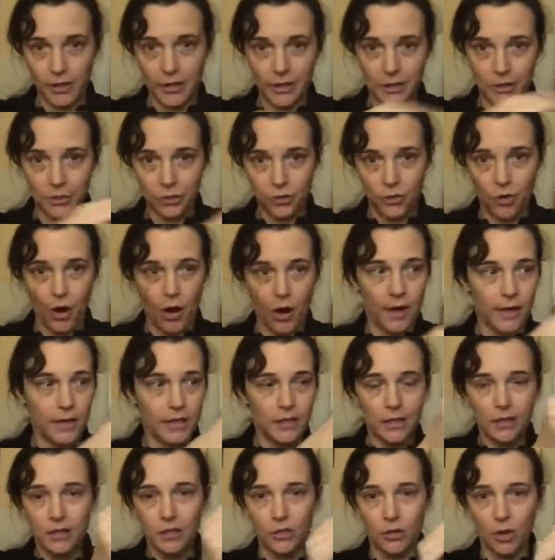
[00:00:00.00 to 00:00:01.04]
It's drying.
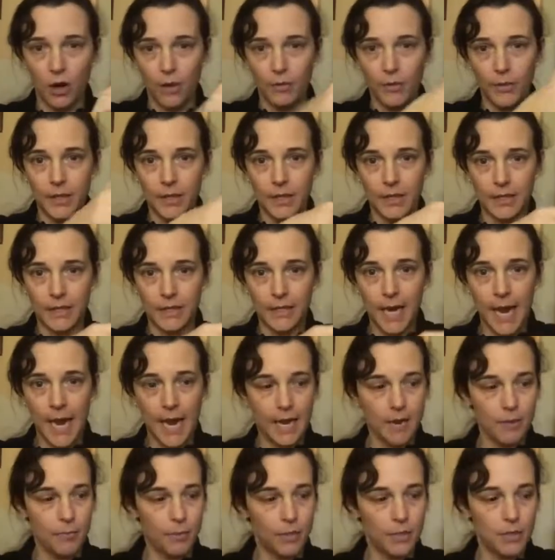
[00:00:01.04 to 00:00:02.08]
It's going to dry within a
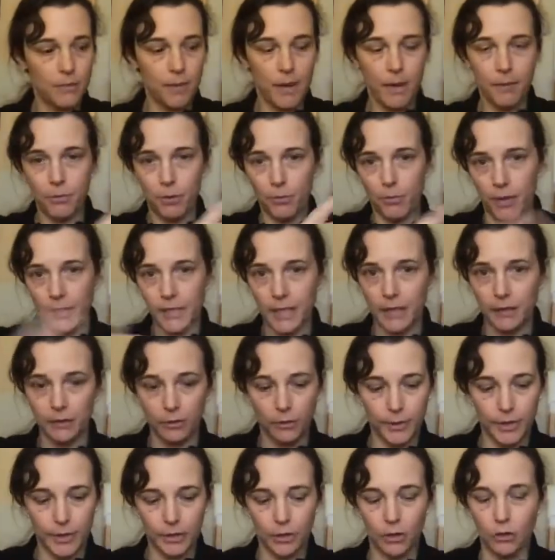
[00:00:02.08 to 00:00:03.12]
day, but your bamboo might take a
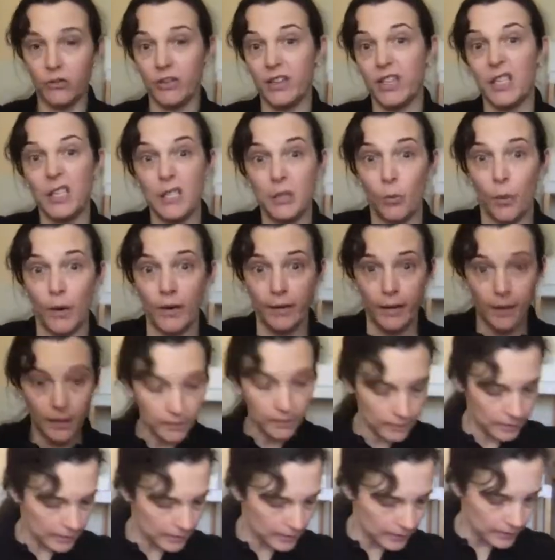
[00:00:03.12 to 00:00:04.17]
little bit longer in this
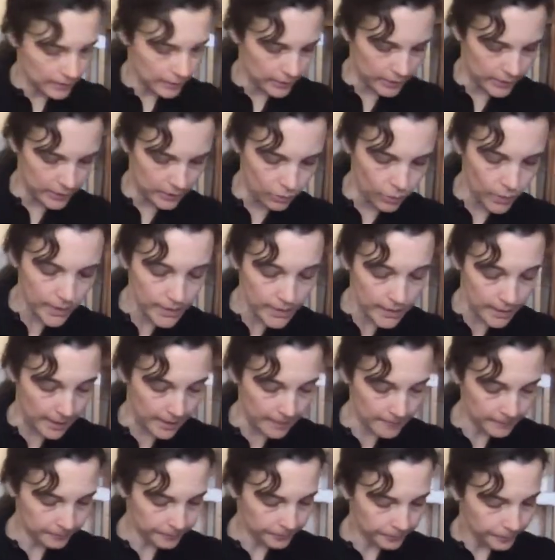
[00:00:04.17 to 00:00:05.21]
weather because it's
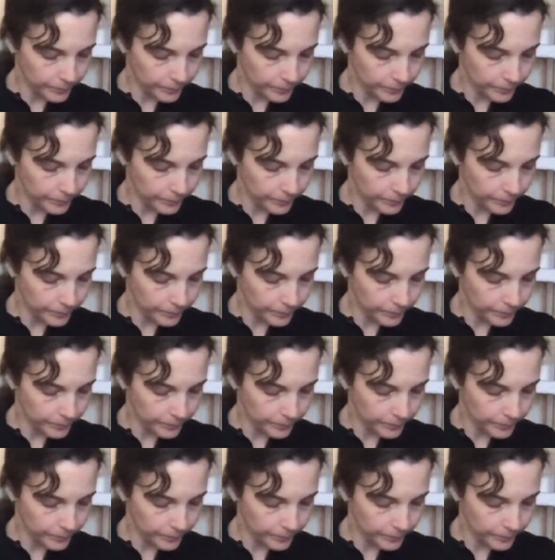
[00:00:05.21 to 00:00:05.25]
winter.